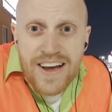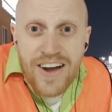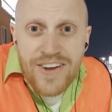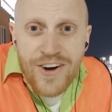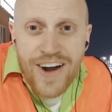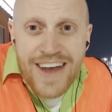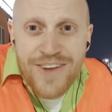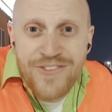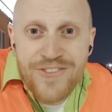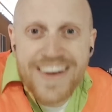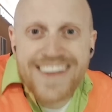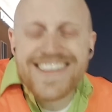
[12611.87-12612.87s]
your Honda
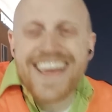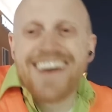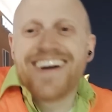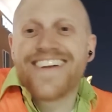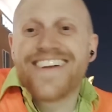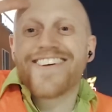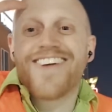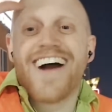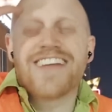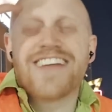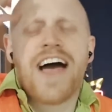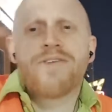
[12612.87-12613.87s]
fit on Jay Leno's
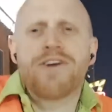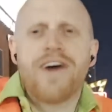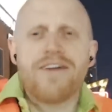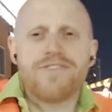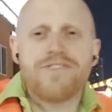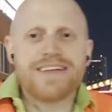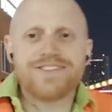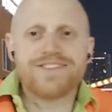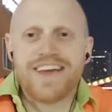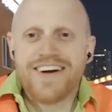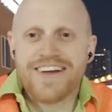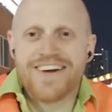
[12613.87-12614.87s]
garage. I would love to meet
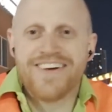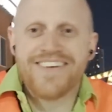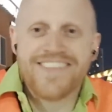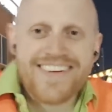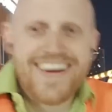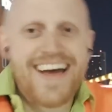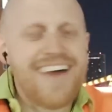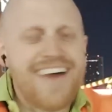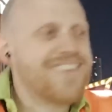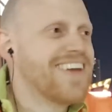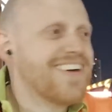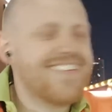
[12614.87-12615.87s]
Jay Leno. That would
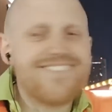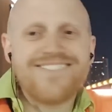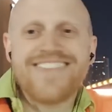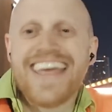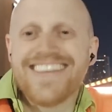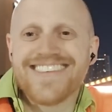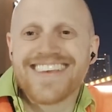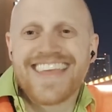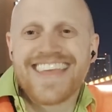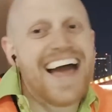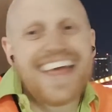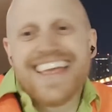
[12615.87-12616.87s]
be an amazing
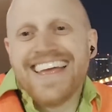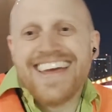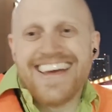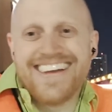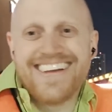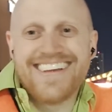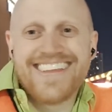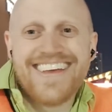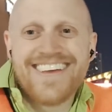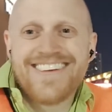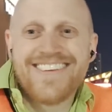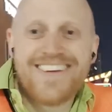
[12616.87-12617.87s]
thing. I,
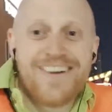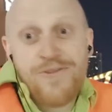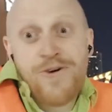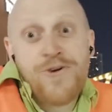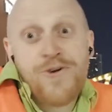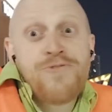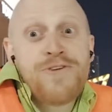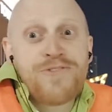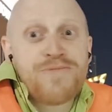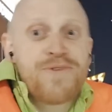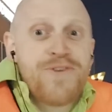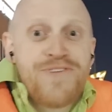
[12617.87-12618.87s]
you know, Hoovie
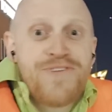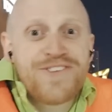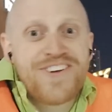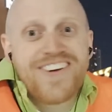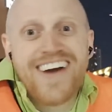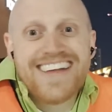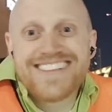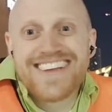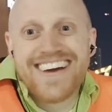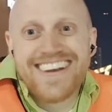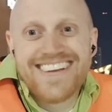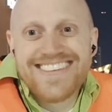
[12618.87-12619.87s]
from Hoovie's garage
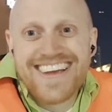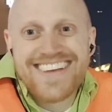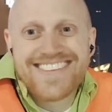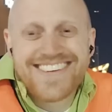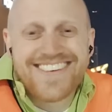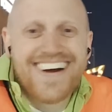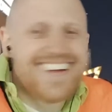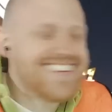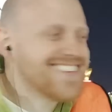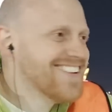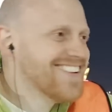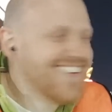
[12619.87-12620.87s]
got on Jay's garage.
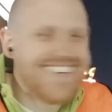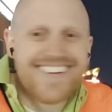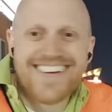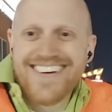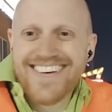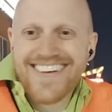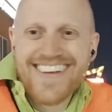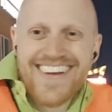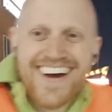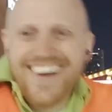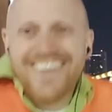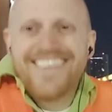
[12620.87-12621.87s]
So, you know,
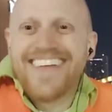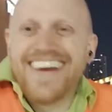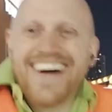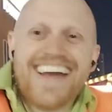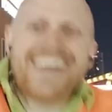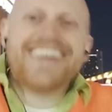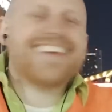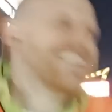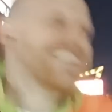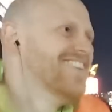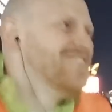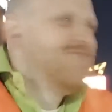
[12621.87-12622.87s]
only like
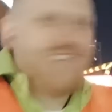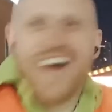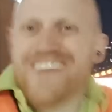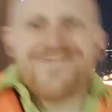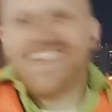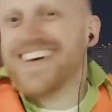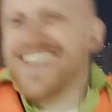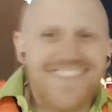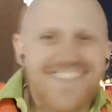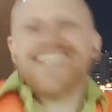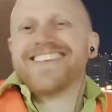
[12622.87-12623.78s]
5 million more